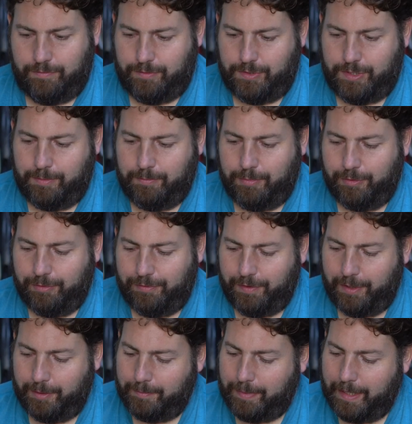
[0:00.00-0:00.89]
simple
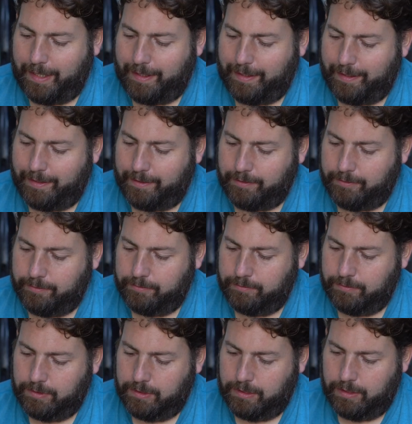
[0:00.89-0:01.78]
foam padding,
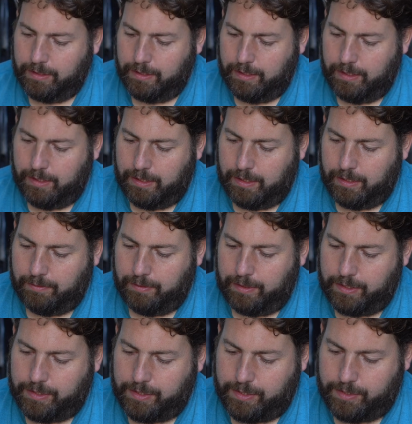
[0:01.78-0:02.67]

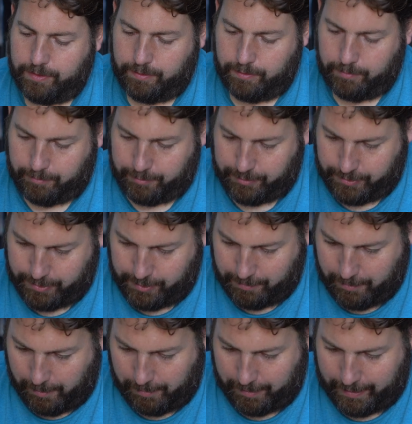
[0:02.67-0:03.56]
which
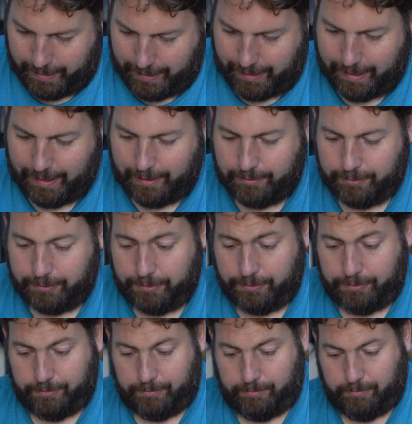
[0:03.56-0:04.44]
presumably
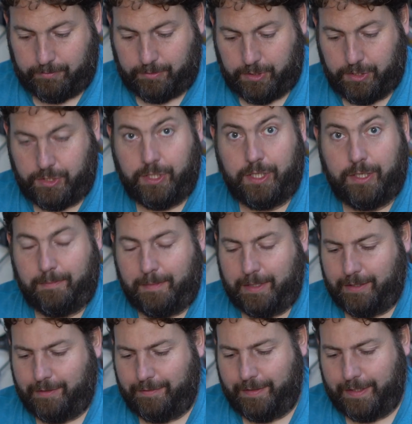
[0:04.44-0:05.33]
allows a certain
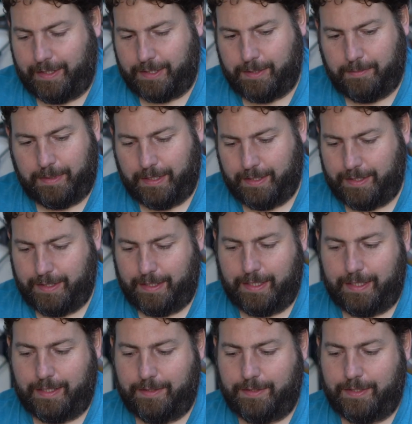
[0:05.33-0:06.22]
amount of flexibility
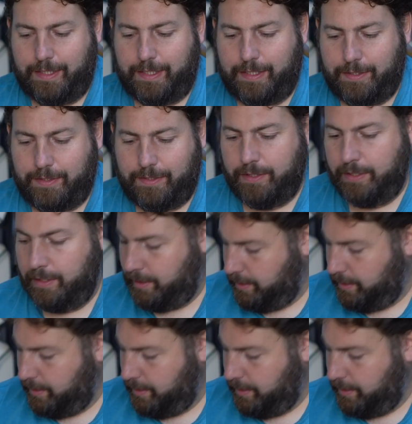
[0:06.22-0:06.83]
in handsets.